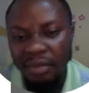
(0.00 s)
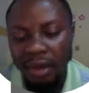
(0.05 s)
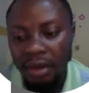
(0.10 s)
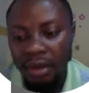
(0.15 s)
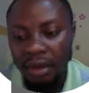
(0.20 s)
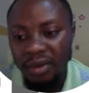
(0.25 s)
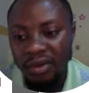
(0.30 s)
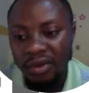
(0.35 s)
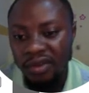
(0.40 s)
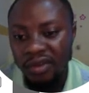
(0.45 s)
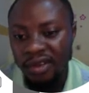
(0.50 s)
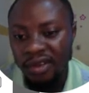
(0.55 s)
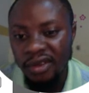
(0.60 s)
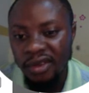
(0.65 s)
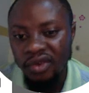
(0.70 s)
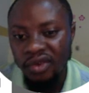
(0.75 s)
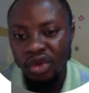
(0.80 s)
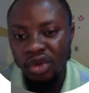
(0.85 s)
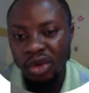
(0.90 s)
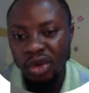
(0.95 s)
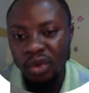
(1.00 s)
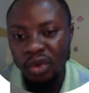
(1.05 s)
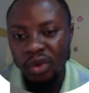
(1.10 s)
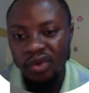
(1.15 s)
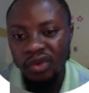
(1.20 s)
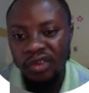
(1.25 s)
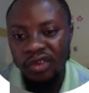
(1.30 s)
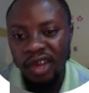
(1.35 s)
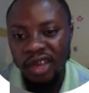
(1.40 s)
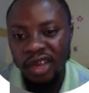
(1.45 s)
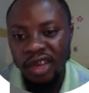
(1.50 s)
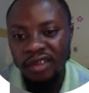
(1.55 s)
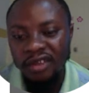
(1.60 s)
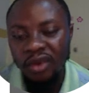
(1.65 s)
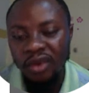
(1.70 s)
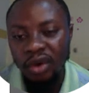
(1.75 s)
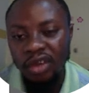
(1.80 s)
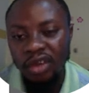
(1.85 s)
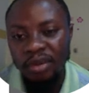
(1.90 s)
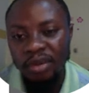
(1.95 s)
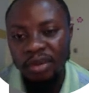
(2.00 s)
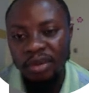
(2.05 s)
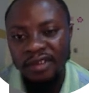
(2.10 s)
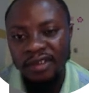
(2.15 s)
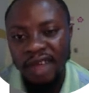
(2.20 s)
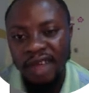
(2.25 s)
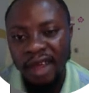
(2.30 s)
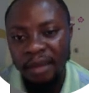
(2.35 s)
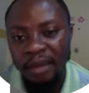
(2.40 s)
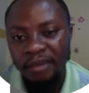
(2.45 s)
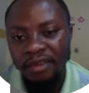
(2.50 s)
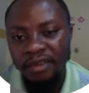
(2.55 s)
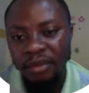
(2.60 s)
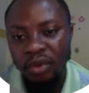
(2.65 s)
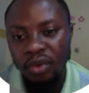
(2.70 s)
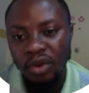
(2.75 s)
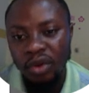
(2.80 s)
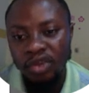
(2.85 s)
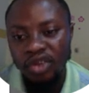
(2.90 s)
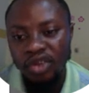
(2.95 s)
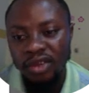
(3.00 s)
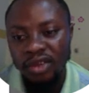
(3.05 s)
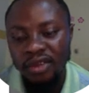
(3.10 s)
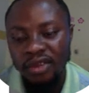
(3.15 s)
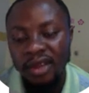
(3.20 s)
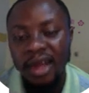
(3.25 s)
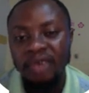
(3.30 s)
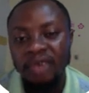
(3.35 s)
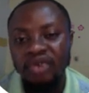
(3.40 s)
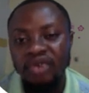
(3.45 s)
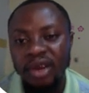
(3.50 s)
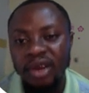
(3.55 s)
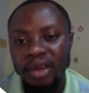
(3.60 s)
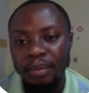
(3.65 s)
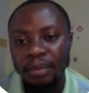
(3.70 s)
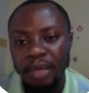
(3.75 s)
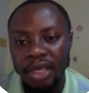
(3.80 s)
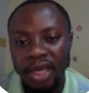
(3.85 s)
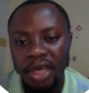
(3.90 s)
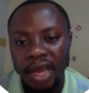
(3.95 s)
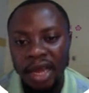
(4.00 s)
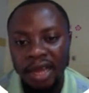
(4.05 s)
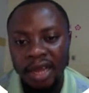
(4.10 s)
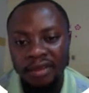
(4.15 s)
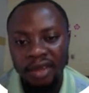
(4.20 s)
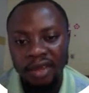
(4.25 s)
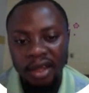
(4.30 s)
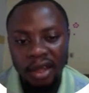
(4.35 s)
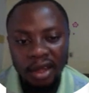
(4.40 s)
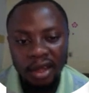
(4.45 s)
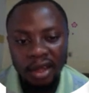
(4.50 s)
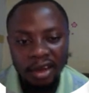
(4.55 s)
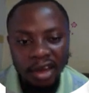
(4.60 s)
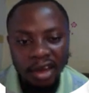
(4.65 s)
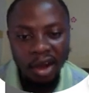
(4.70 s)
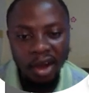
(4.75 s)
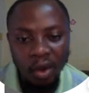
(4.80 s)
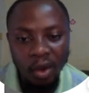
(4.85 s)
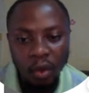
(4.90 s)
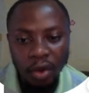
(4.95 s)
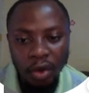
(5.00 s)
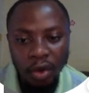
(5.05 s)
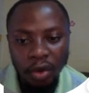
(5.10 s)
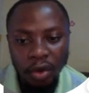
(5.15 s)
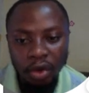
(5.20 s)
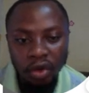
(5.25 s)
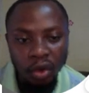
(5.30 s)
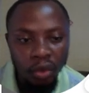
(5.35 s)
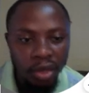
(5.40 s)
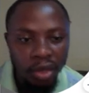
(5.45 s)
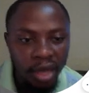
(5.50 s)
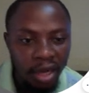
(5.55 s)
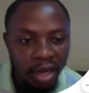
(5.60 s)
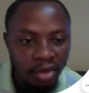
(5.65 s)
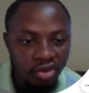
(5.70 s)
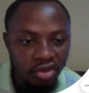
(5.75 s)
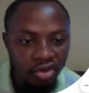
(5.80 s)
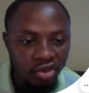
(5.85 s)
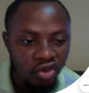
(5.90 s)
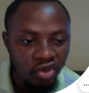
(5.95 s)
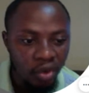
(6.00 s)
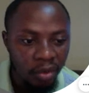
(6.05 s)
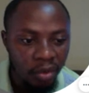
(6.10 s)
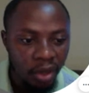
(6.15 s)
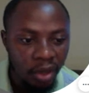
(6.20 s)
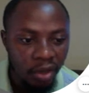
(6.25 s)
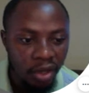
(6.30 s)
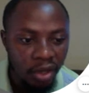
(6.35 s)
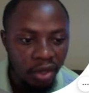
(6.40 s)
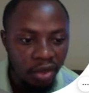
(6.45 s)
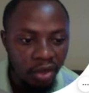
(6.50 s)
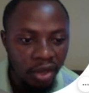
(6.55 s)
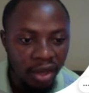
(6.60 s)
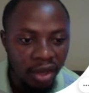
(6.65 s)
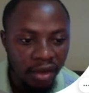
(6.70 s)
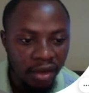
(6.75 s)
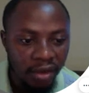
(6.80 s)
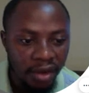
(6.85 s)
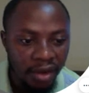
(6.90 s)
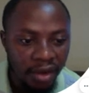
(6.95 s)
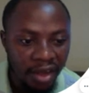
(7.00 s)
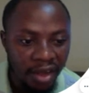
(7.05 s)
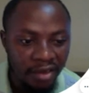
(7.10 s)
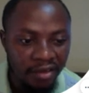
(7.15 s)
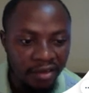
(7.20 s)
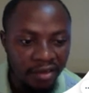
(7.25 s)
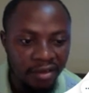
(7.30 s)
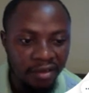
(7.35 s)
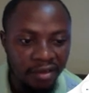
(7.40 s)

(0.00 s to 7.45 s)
You see, so you're the one to select it. All these places are empty because it's actually page likes. Now when you're done with that, you just come down here, you take next.